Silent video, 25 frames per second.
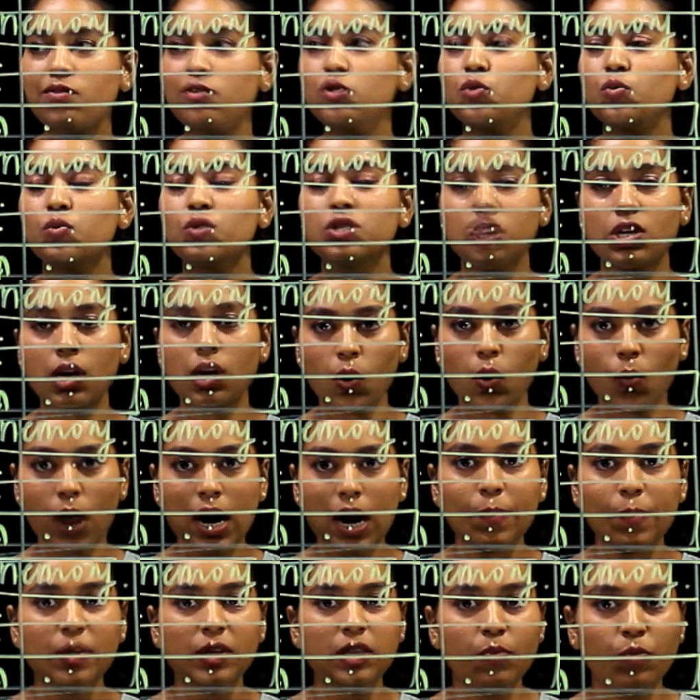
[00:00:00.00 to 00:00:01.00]
which was
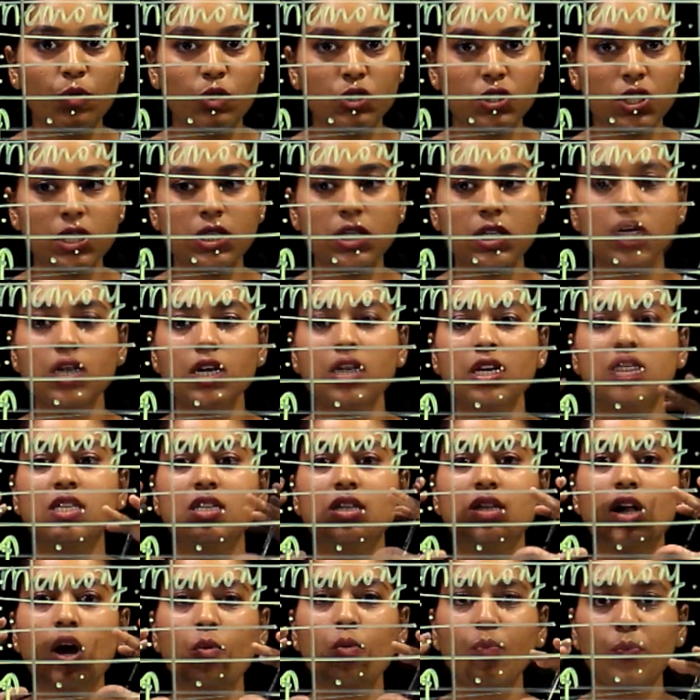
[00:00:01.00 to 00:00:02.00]
required by the processor is now